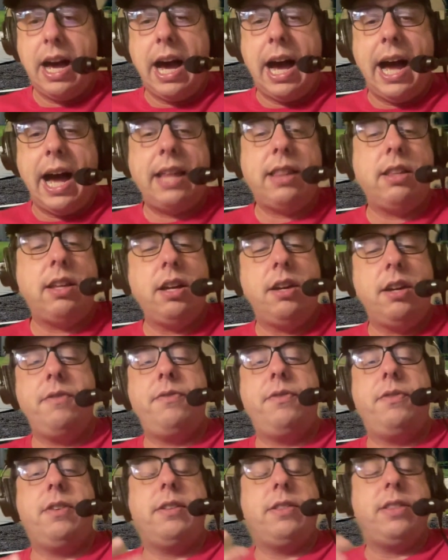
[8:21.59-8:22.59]
I
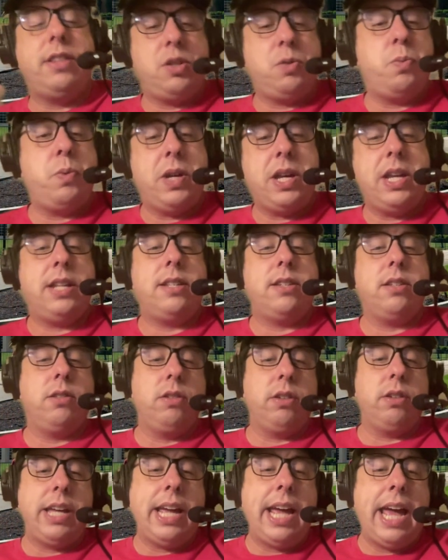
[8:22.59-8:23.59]
love this week to
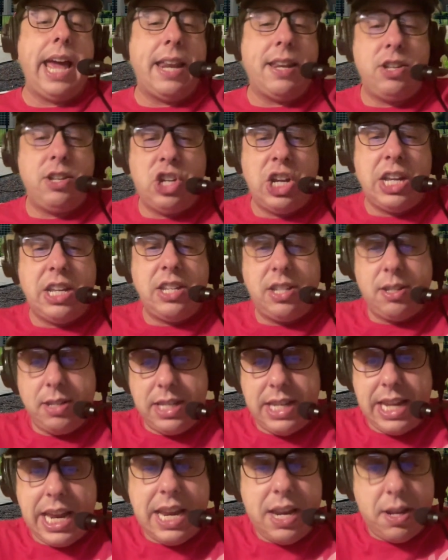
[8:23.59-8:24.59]
looking at Jason
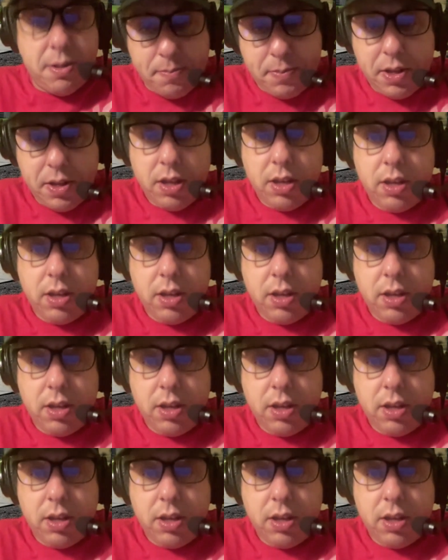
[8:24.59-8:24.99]
Tatum